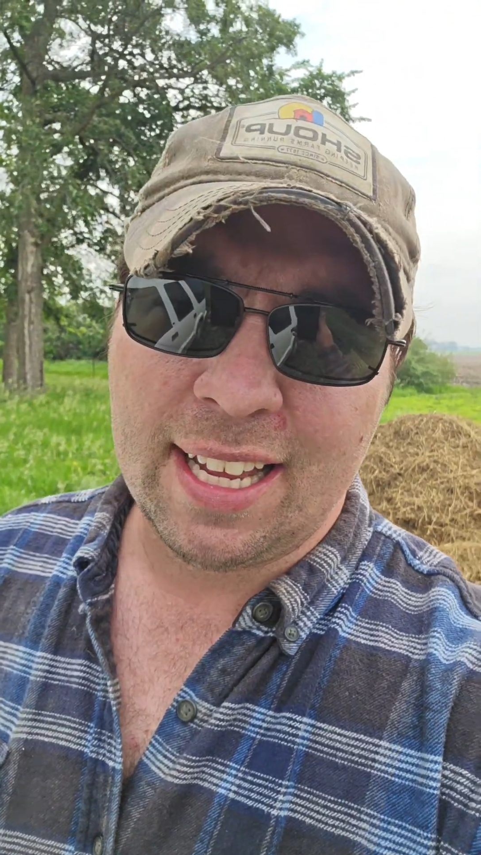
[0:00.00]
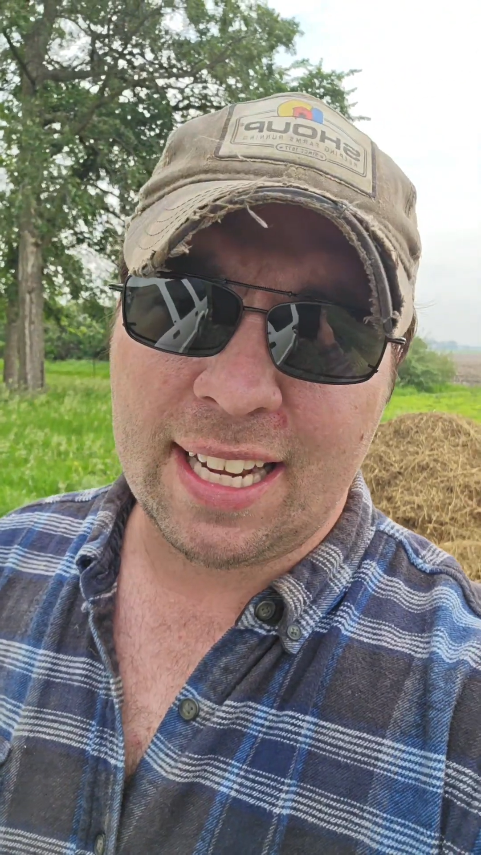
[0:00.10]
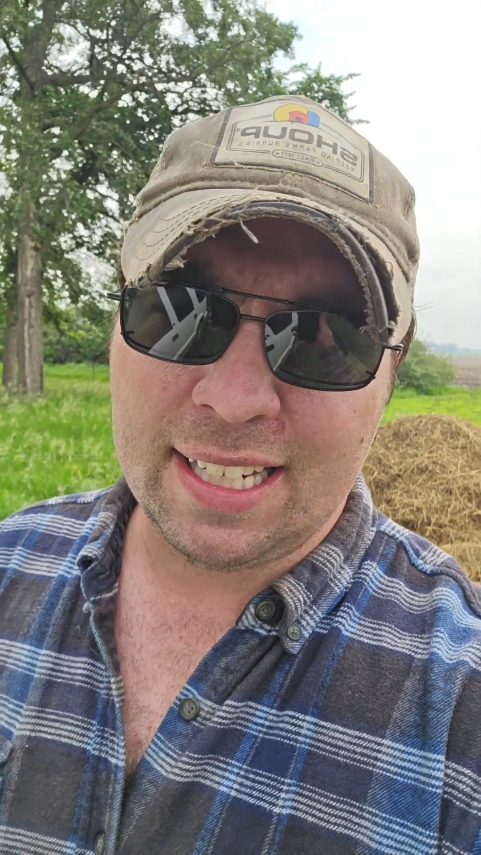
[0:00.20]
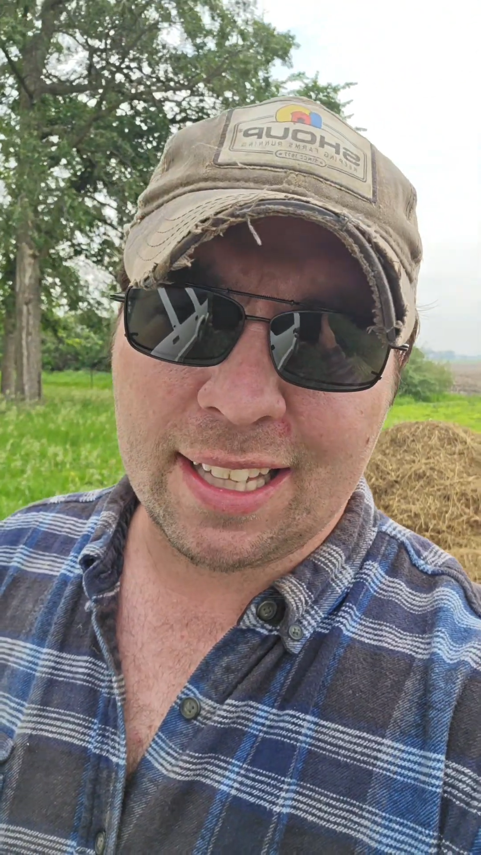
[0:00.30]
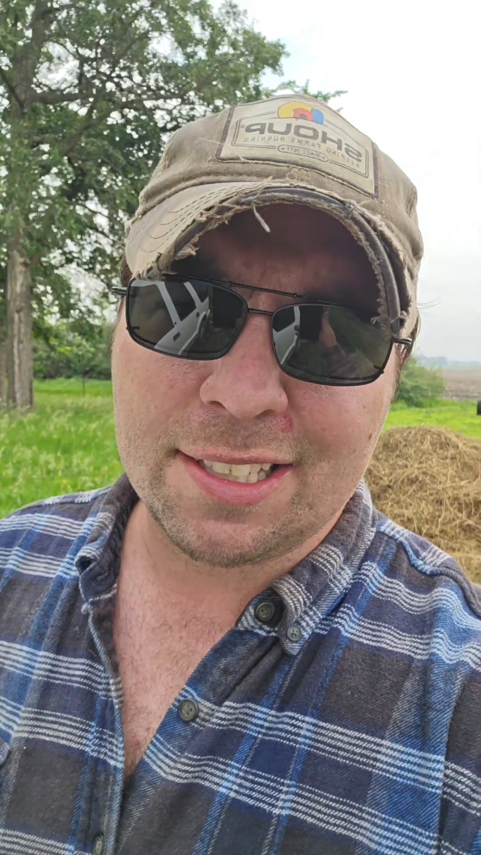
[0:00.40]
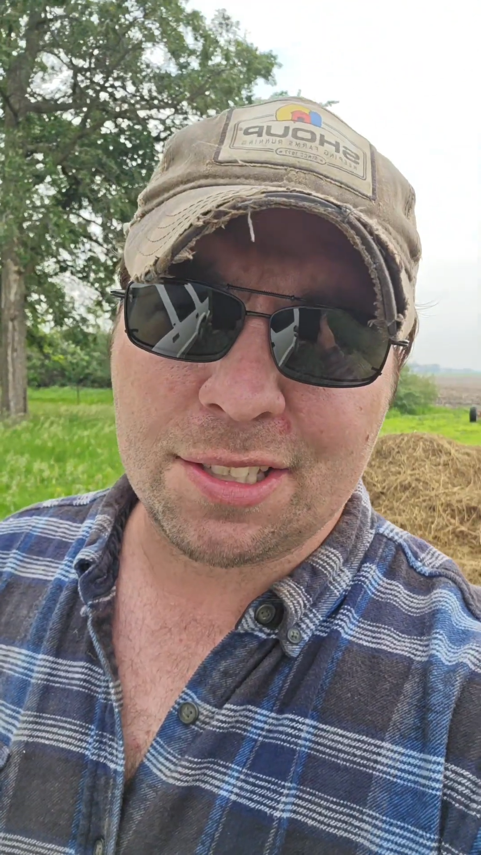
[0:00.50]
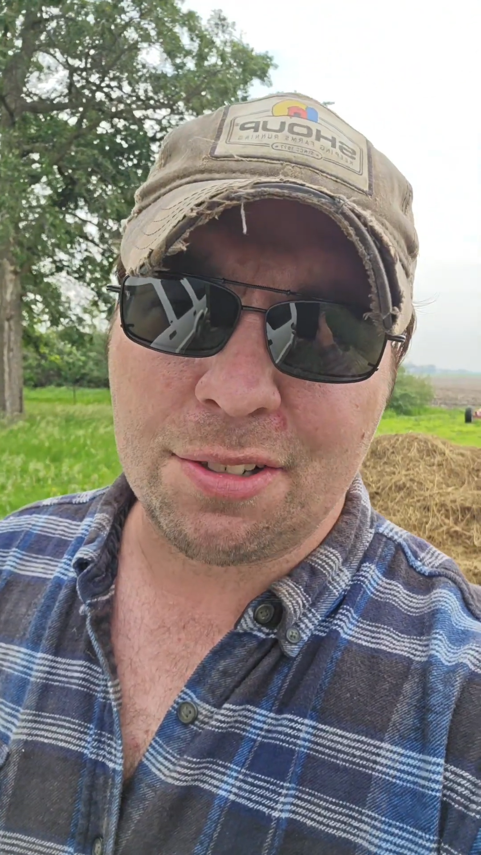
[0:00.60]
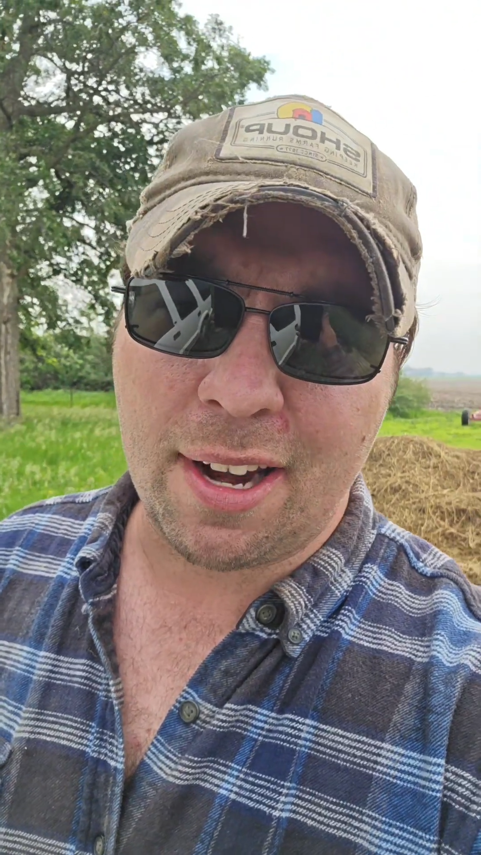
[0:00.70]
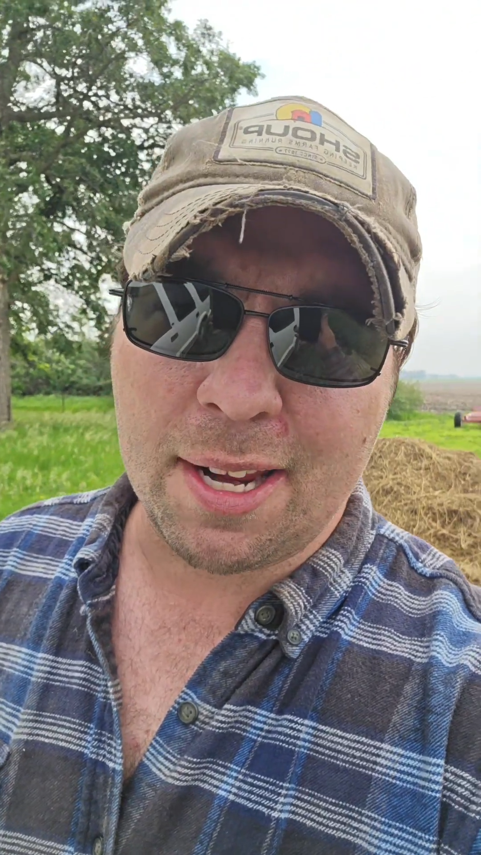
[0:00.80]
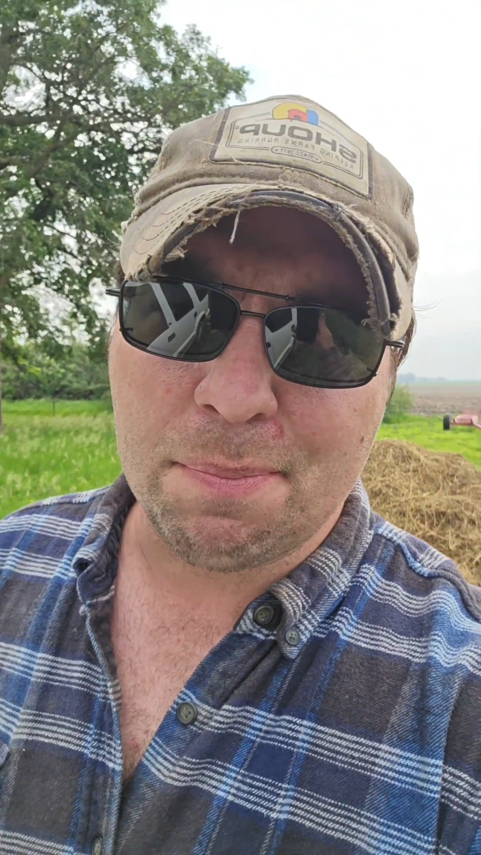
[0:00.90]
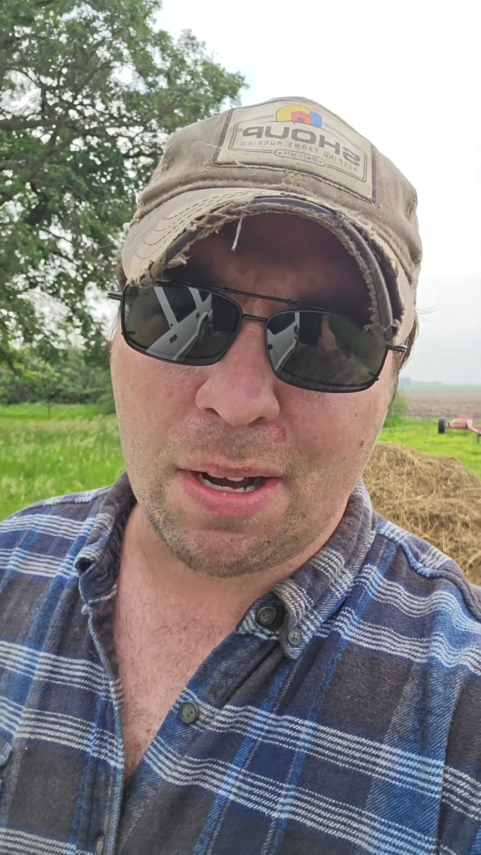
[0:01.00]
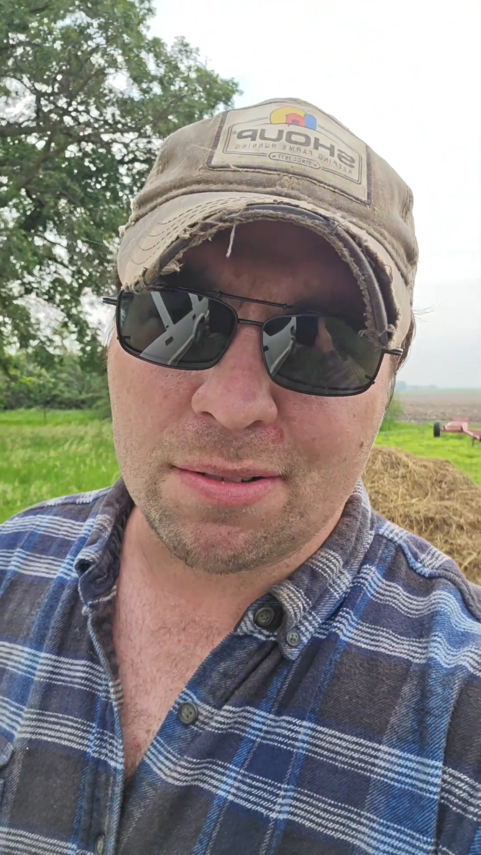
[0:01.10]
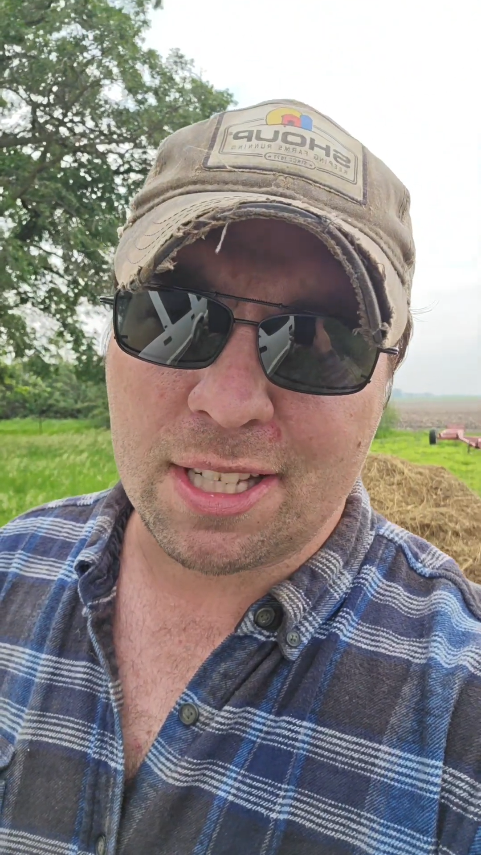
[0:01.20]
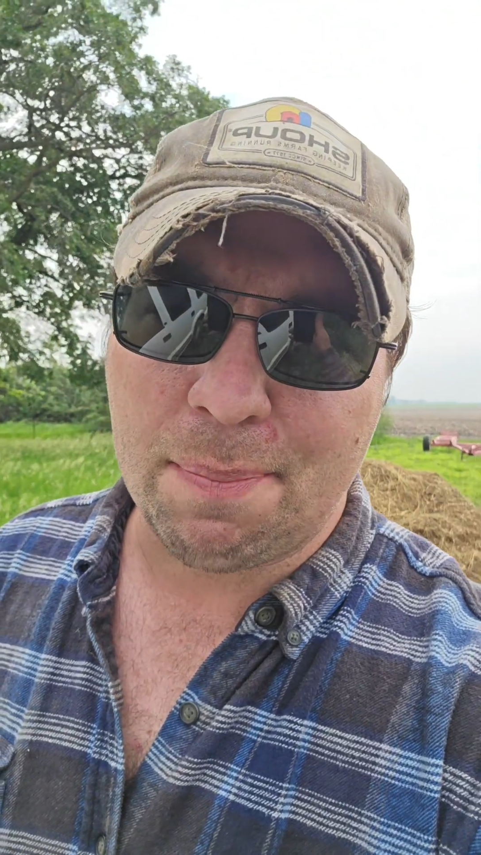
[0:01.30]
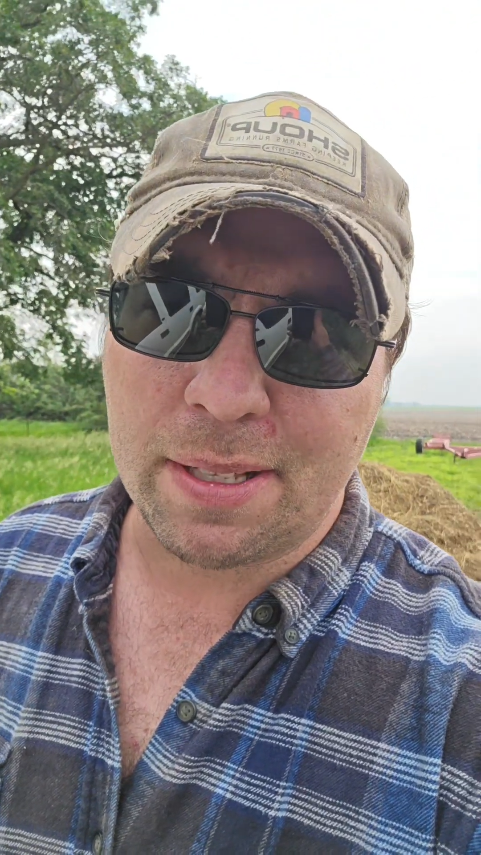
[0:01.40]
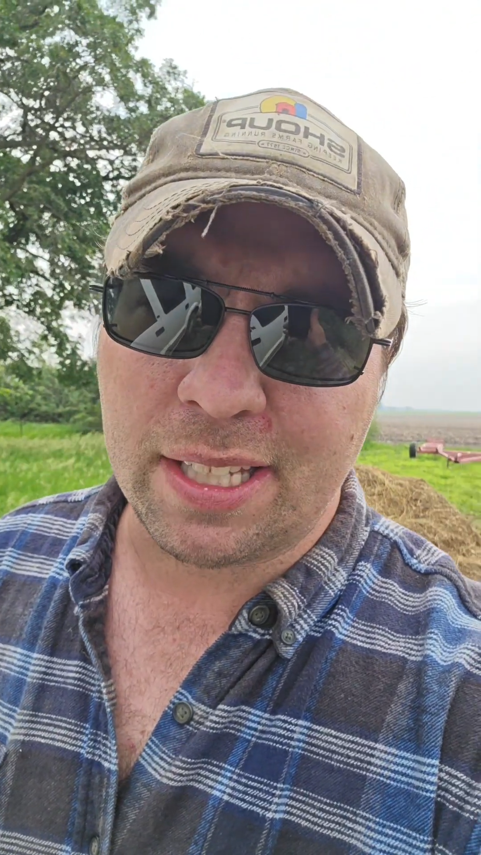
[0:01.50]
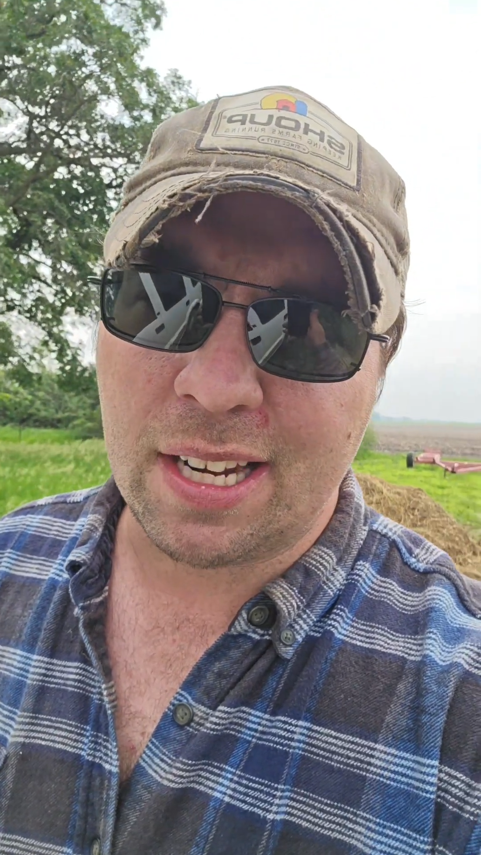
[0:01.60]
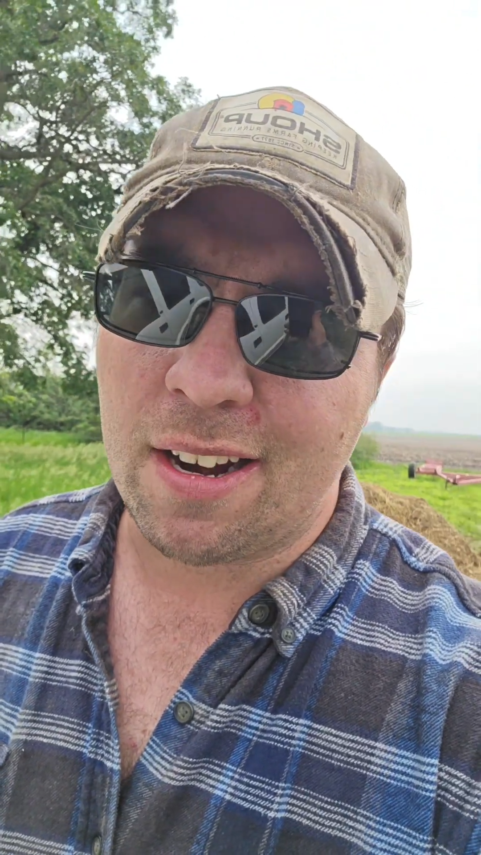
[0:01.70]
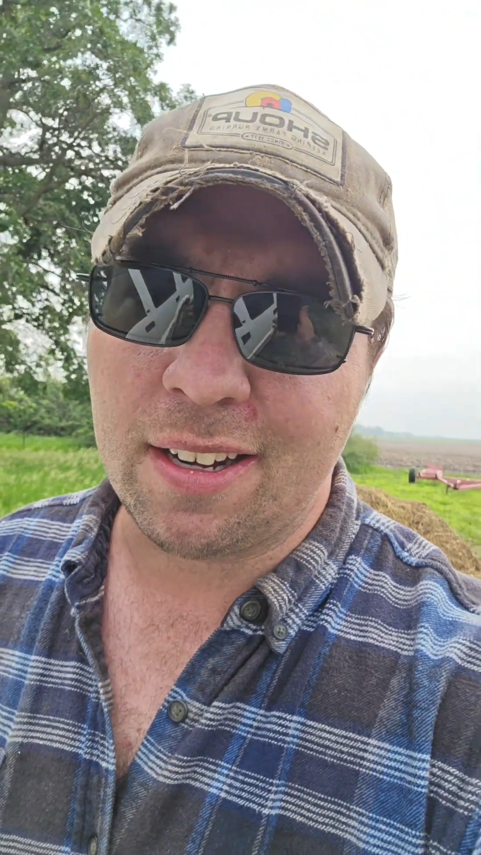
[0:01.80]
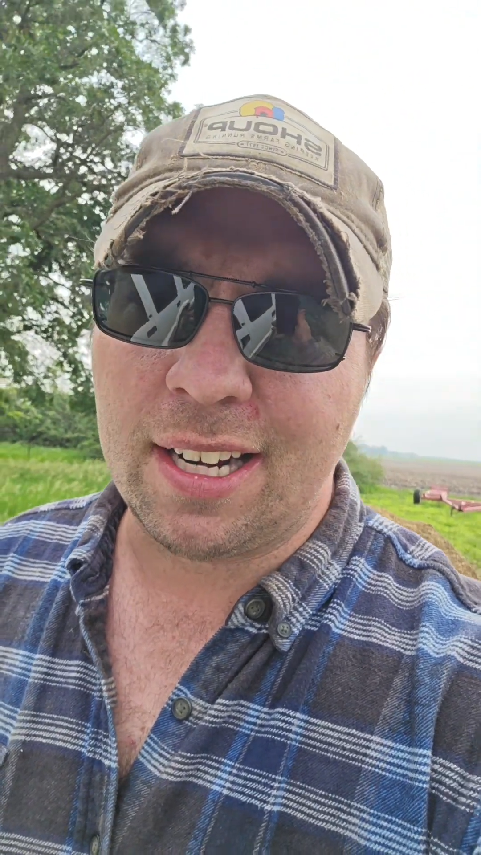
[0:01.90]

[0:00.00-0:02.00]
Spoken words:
and he likes to drag bones up on the yard,